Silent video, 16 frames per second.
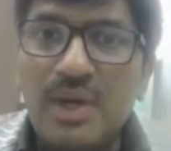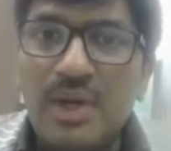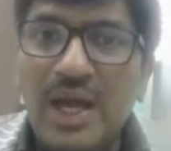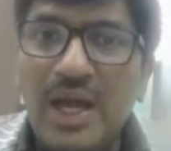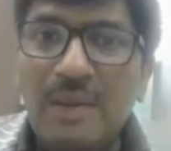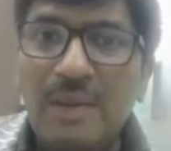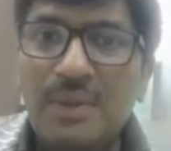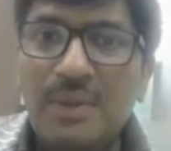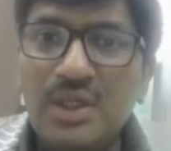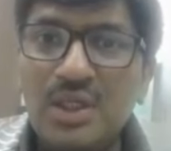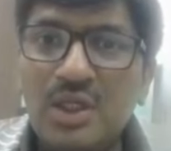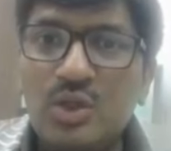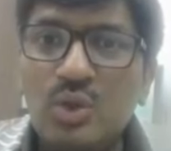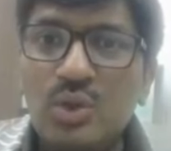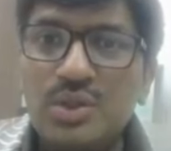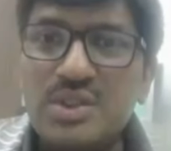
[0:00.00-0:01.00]
app
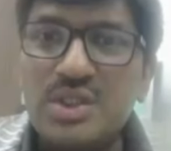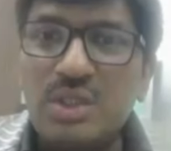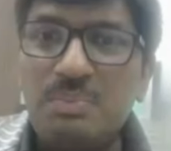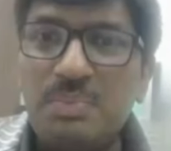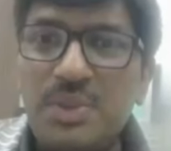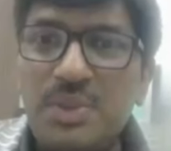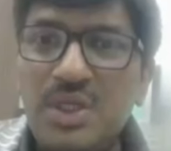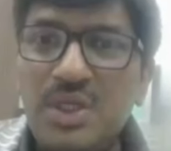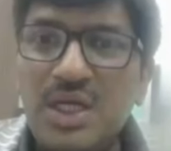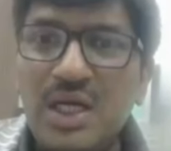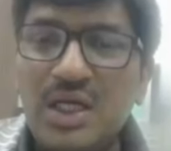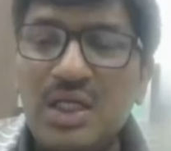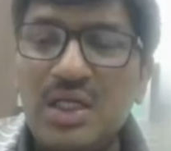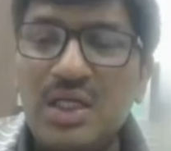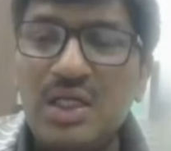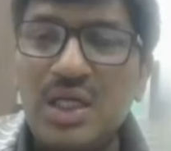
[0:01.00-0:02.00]
records a peak
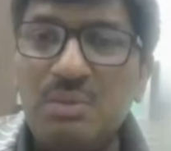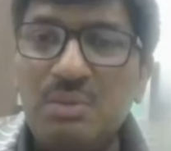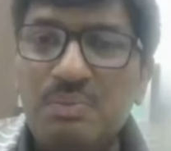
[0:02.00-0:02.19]
at